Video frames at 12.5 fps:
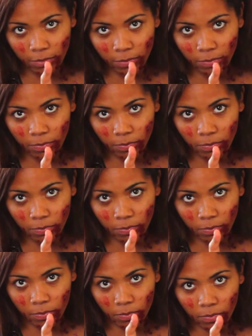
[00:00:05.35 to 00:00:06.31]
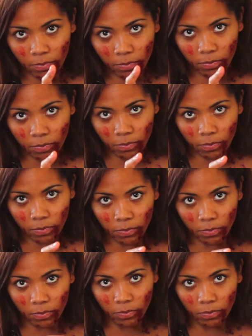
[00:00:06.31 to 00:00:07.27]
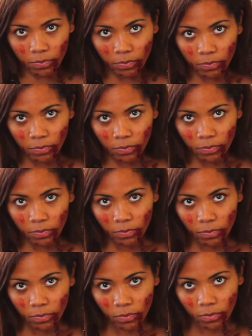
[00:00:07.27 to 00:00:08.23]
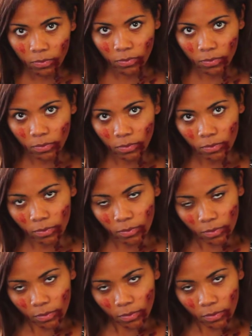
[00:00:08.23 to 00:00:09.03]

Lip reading: Nothing is said.